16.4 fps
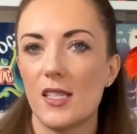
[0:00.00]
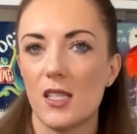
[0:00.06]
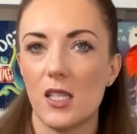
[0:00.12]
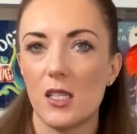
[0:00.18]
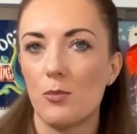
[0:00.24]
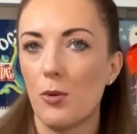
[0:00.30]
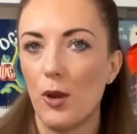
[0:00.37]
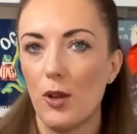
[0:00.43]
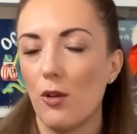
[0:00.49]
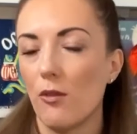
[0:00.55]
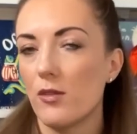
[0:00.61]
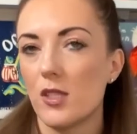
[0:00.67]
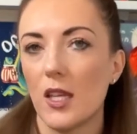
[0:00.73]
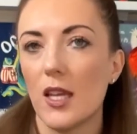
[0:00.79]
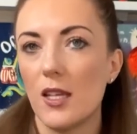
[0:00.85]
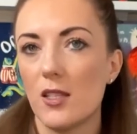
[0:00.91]
at this point.
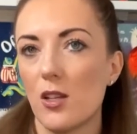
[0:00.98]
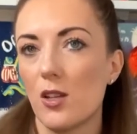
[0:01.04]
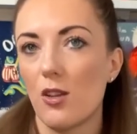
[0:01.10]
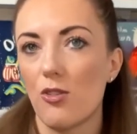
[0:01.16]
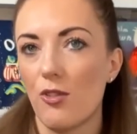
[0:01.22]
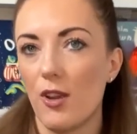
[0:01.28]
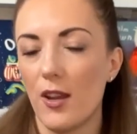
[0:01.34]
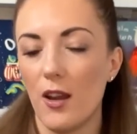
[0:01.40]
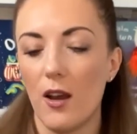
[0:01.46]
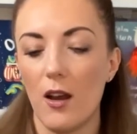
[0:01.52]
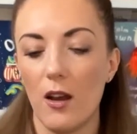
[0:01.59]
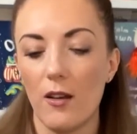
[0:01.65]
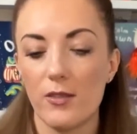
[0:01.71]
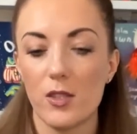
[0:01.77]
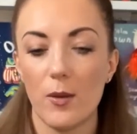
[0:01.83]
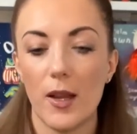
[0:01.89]
Obviously, he's only
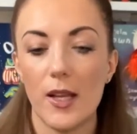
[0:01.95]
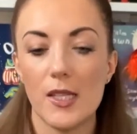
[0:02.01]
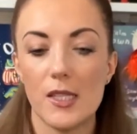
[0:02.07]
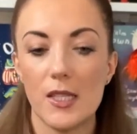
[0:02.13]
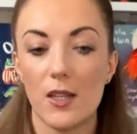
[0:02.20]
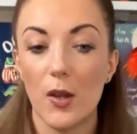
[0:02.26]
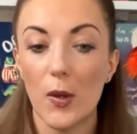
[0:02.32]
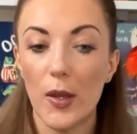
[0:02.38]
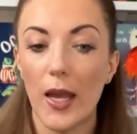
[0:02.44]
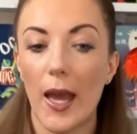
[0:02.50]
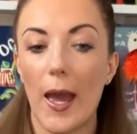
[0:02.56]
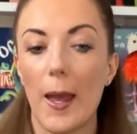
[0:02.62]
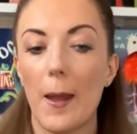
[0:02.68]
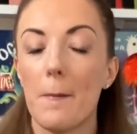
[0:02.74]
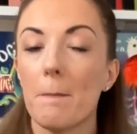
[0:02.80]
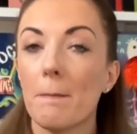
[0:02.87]
3.5. So I said,
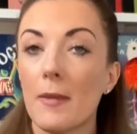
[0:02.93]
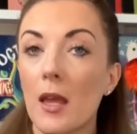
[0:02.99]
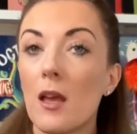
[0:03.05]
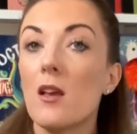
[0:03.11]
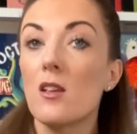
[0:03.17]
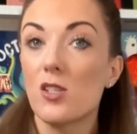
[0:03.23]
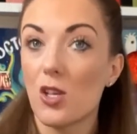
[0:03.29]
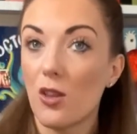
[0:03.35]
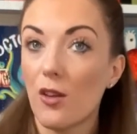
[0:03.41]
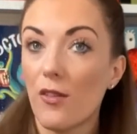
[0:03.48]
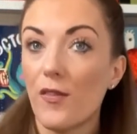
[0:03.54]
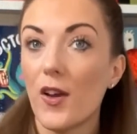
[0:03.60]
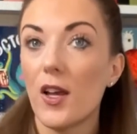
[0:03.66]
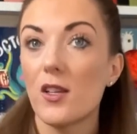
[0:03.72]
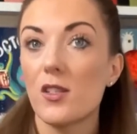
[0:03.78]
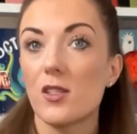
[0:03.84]
okay. So the
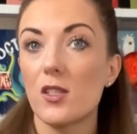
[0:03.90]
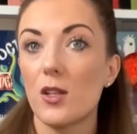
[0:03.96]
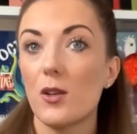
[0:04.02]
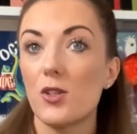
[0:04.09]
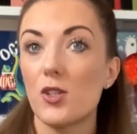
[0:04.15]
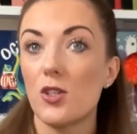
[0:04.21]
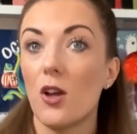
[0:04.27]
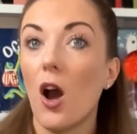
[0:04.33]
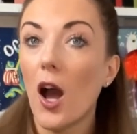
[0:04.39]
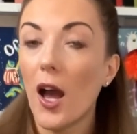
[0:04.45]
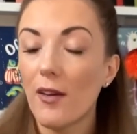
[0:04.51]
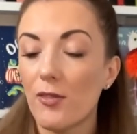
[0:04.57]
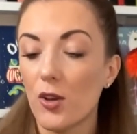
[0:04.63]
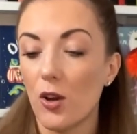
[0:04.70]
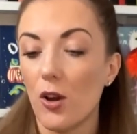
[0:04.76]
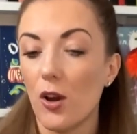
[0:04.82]
first solution that
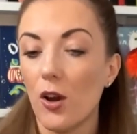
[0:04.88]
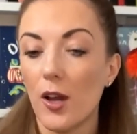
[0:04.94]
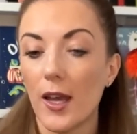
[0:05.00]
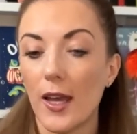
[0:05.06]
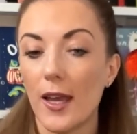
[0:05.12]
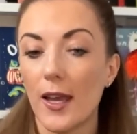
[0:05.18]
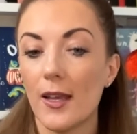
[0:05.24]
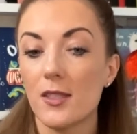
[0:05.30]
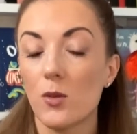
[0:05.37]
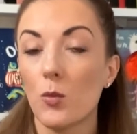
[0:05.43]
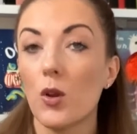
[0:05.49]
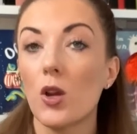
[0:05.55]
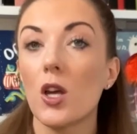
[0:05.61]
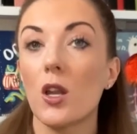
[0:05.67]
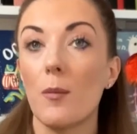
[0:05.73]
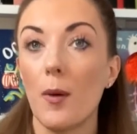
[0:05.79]
I've got is we're
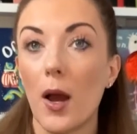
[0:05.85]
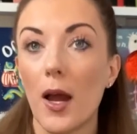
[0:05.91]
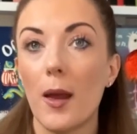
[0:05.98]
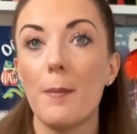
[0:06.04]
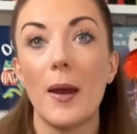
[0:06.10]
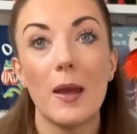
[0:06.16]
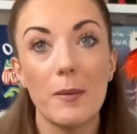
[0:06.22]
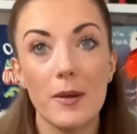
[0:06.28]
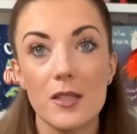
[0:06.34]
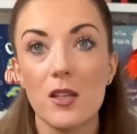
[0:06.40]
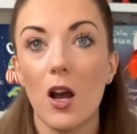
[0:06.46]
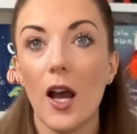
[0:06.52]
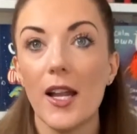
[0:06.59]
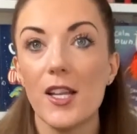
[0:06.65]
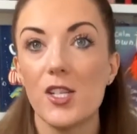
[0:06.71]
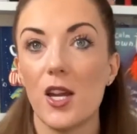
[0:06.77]
going to buy a baby's
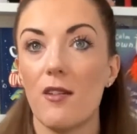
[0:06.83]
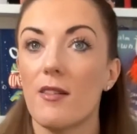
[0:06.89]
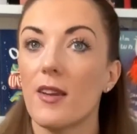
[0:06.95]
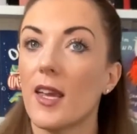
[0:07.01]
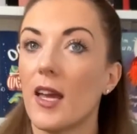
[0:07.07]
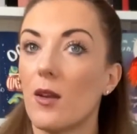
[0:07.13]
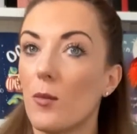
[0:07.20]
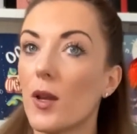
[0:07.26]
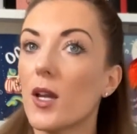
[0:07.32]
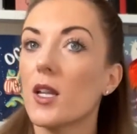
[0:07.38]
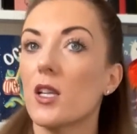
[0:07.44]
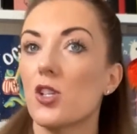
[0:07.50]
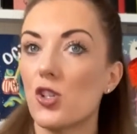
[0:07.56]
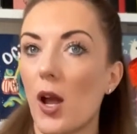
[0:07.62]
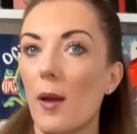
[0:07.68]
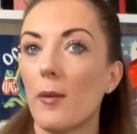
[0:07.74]
high chair again, and we're going to
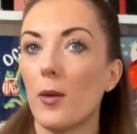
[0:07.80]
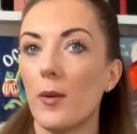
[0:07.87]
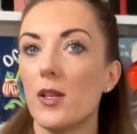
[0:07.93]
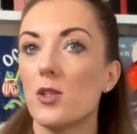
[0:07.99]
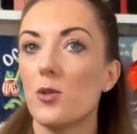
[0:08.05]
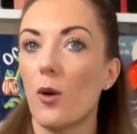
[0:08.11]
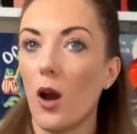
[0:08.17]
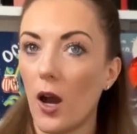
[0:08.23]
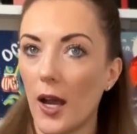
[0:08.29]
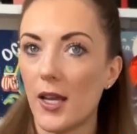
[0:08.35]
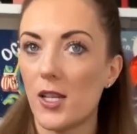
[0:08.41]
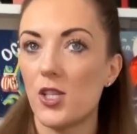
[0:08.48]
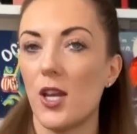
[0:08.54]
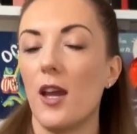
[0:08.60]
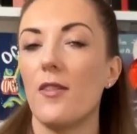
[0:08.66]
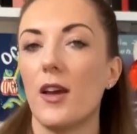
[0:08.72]
strap you into a high
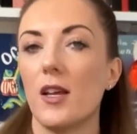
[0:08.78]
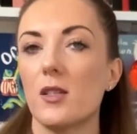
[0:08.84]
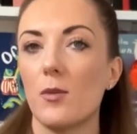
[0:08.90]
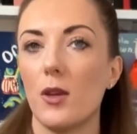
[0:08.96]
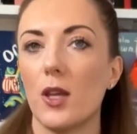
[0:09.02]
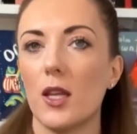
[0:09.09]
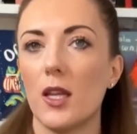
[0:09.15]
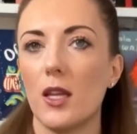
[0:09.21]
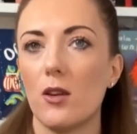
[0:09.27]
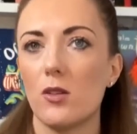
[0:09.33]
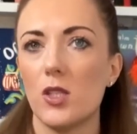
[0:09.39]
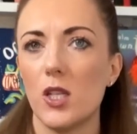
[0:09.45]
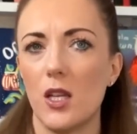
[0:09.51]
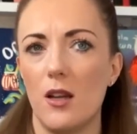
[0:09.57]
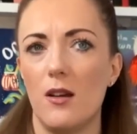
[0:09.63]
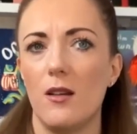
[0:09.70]
chair, and that's where you can eat your
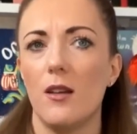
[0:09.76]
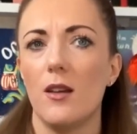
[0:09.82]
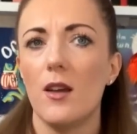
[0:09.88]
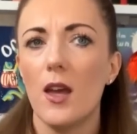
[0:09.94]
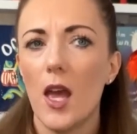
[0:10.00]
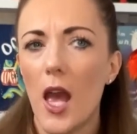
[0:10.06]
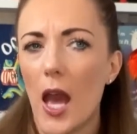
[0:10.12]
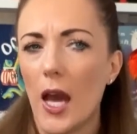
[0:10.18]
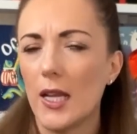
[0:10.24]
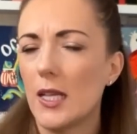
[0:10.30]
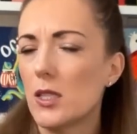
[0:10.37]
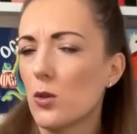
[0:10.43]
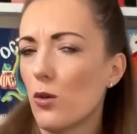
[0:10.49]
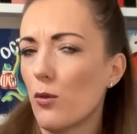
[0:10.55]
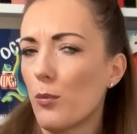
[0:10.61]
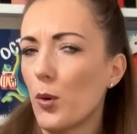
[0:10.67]
dinner. And he
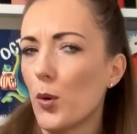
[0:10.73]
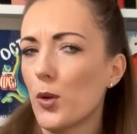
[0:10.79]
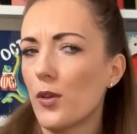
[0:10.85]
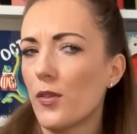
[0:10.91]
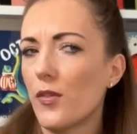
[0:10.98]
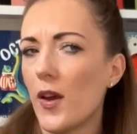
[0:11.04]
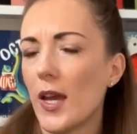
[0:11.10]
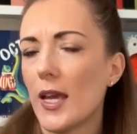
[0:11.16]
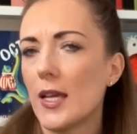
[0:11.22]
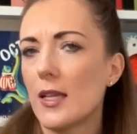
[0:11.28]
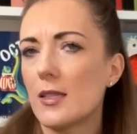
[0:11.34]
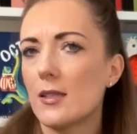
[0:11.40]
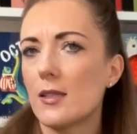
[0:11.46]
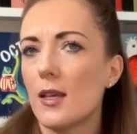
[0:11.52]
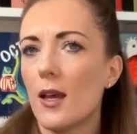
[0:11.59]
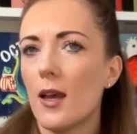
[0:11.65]
sort of pulled a face,